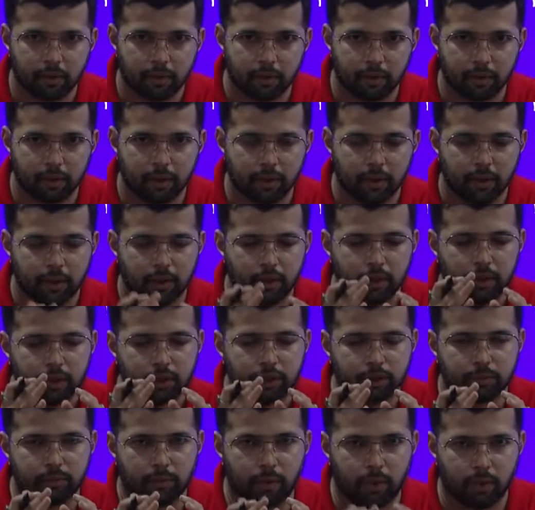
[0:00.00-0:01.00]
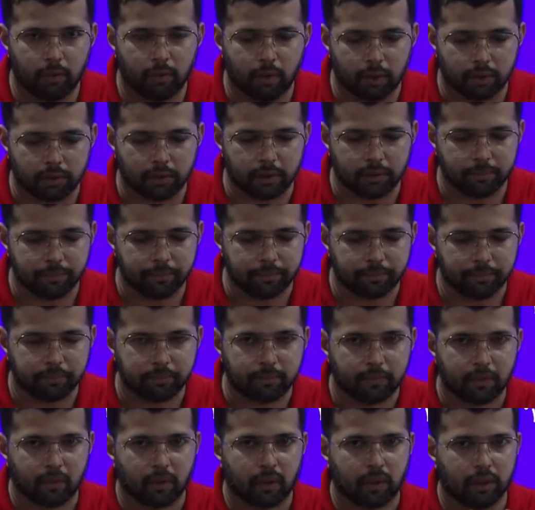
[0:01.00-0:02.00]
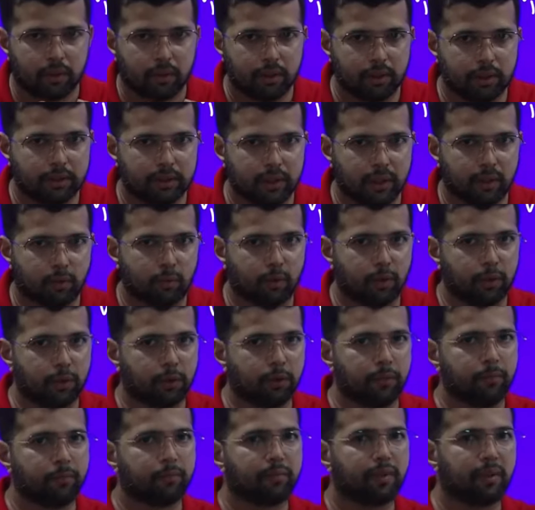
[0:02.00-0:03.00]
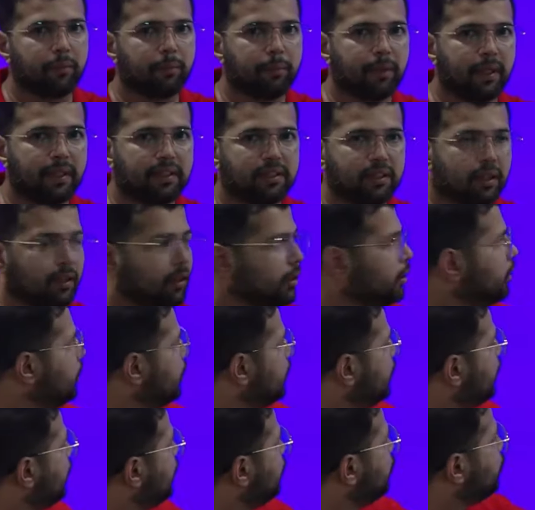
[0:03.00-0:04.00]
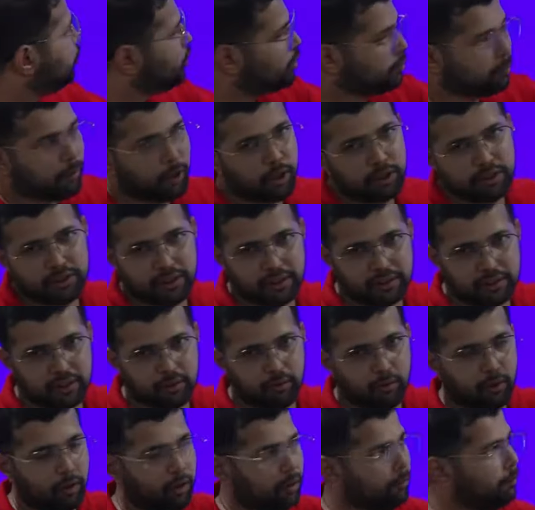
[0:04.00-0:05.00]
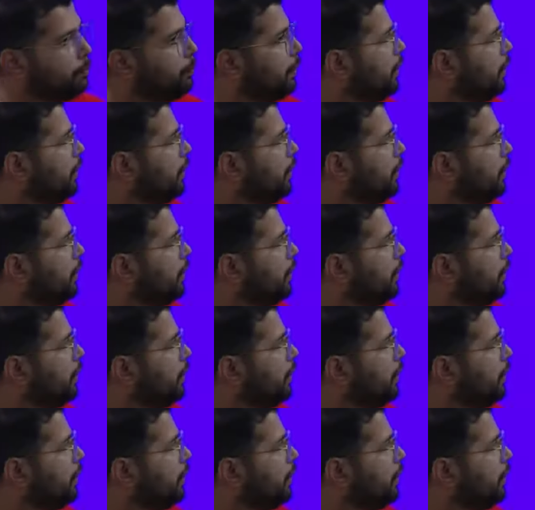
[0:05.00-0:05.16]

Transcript: okay, small work done is equal to pressure into small change in volume